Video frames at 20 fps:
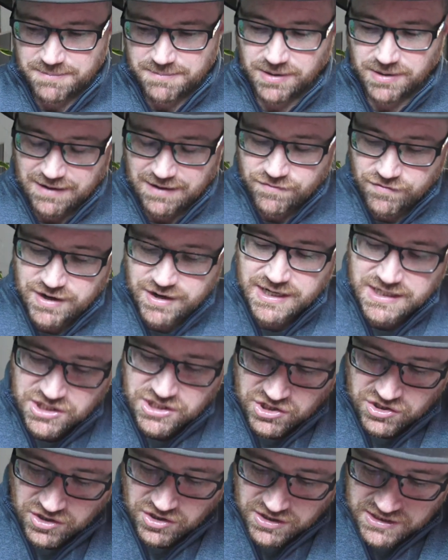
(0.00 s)
But I really
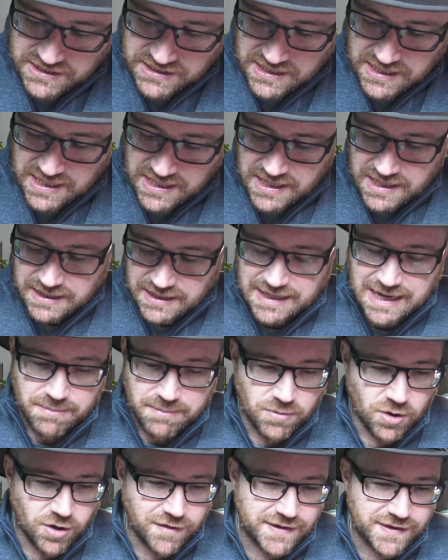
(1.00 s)
should get
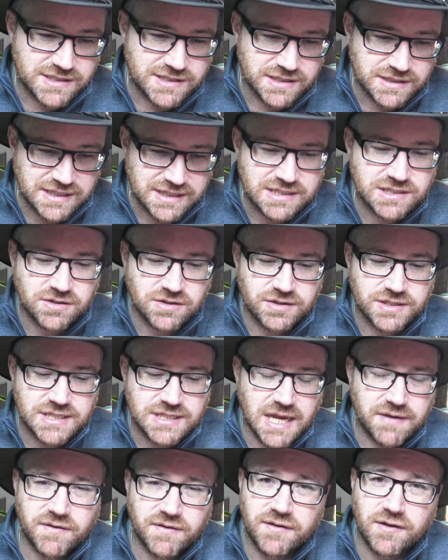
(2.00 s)
more onto the Discord
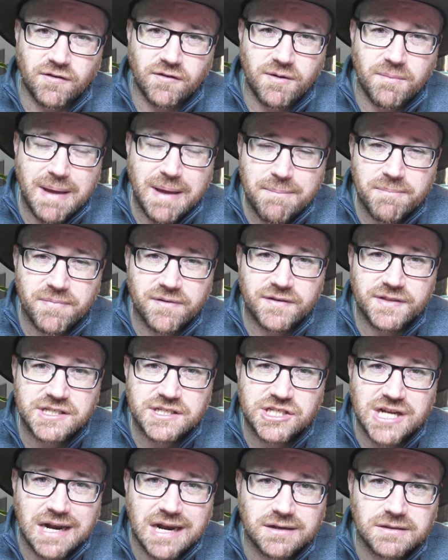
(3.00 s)
server if you're a member of the
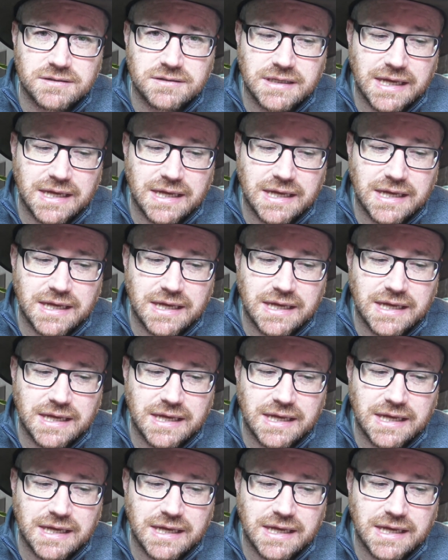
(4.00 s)
channel,